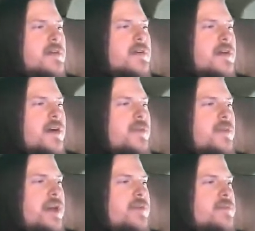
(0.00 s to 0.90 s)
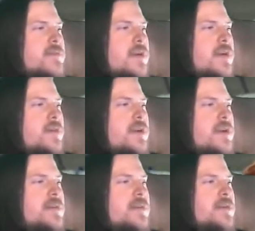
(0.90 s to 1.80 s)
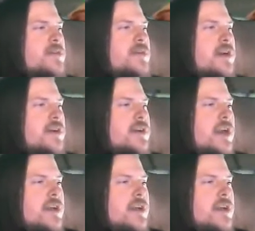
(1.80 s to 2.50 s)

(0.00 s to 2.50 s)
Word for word: Oh, wait. Oh, we already broke through it. Okay.